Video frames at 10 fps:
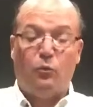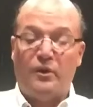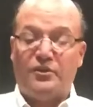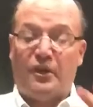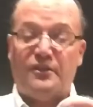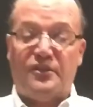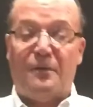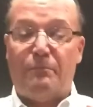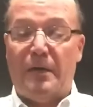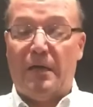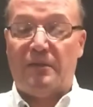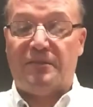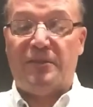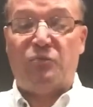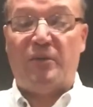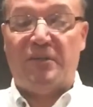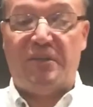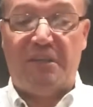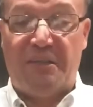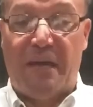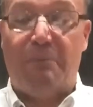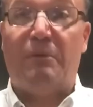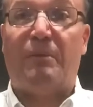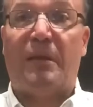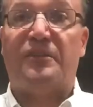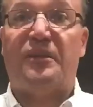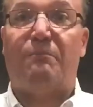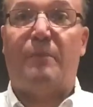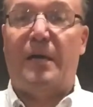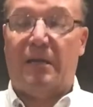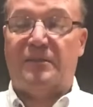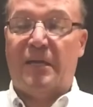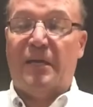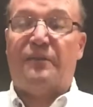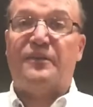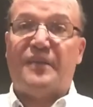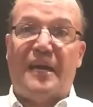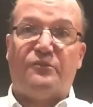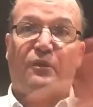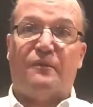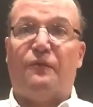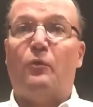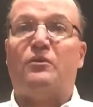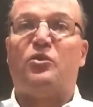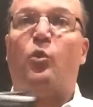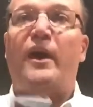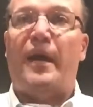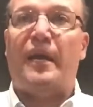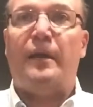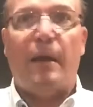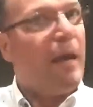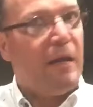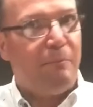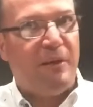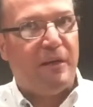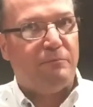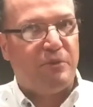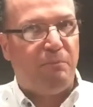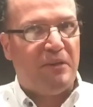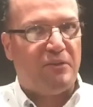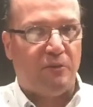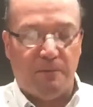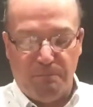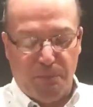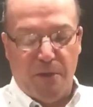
which on some models, this one is disabled, but on some models, this actually folds away and it becomes a pistol.